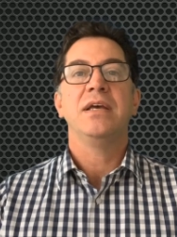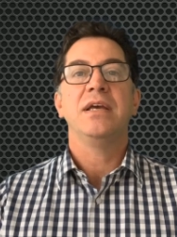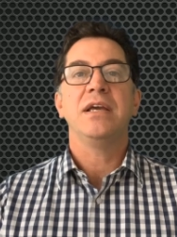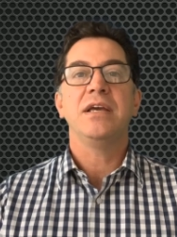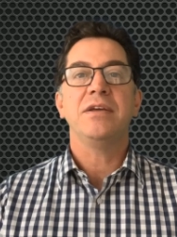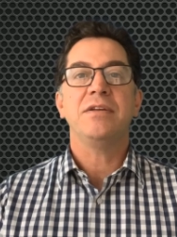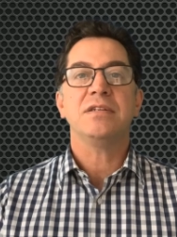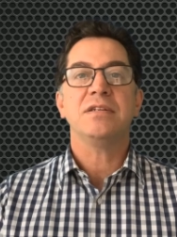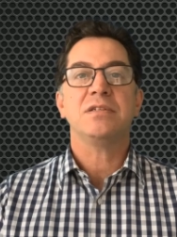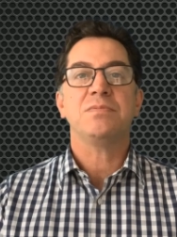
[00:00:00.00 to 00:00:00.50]

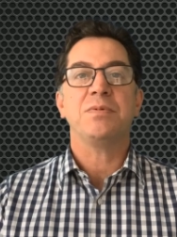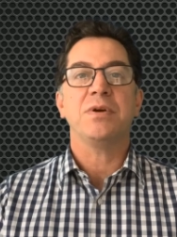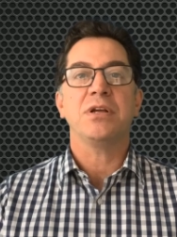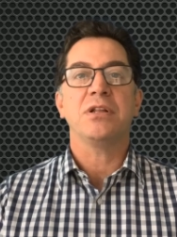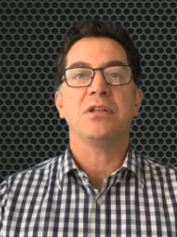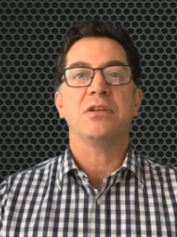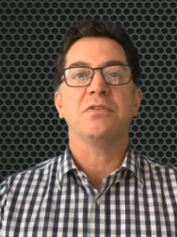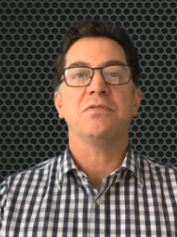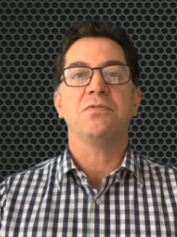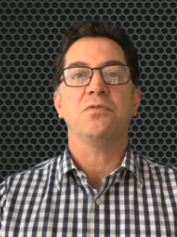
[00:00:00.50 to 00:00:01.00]

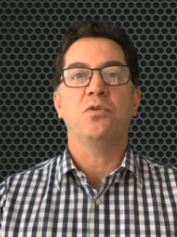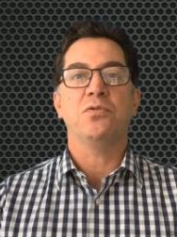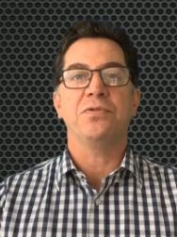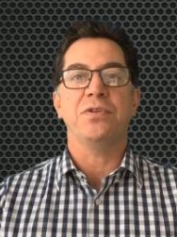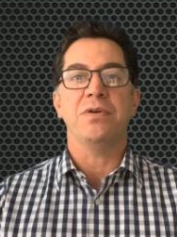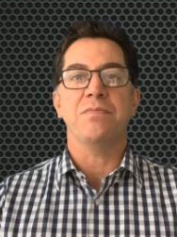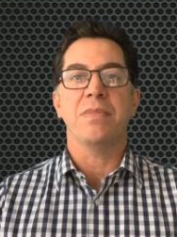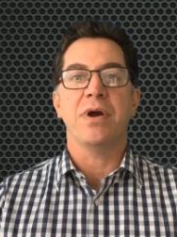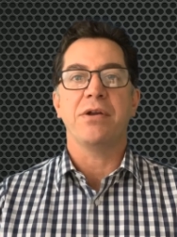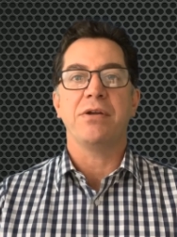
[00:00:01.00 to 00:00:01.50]
irrespective of
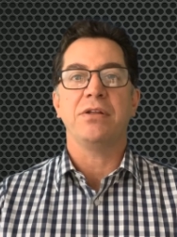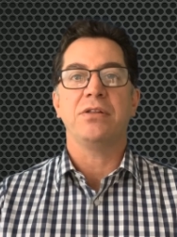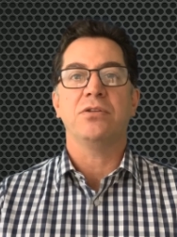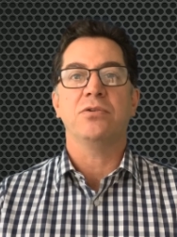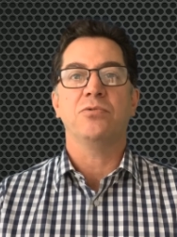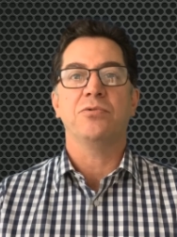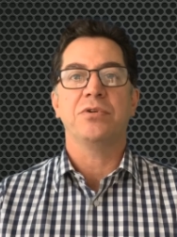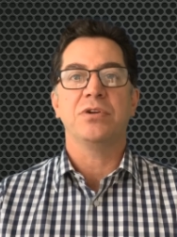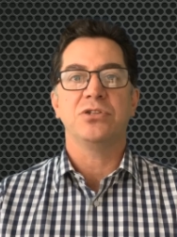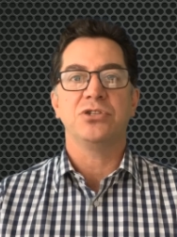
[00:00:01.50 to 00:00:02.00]
their
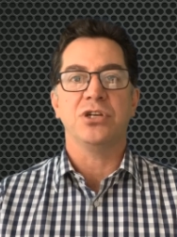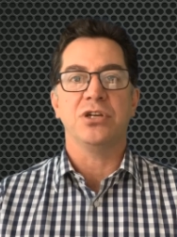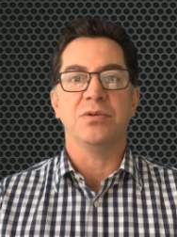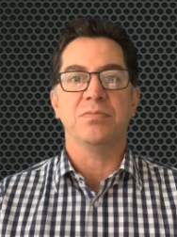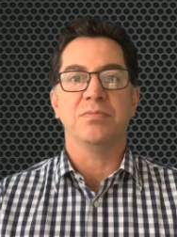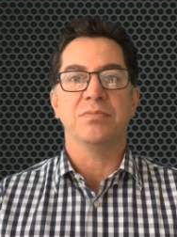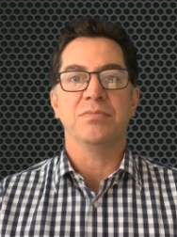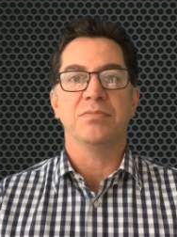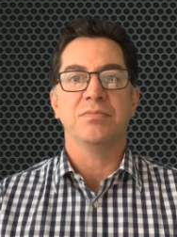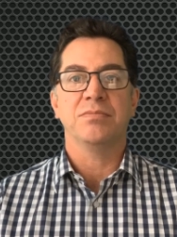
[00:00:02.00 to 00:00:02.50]
marital regime.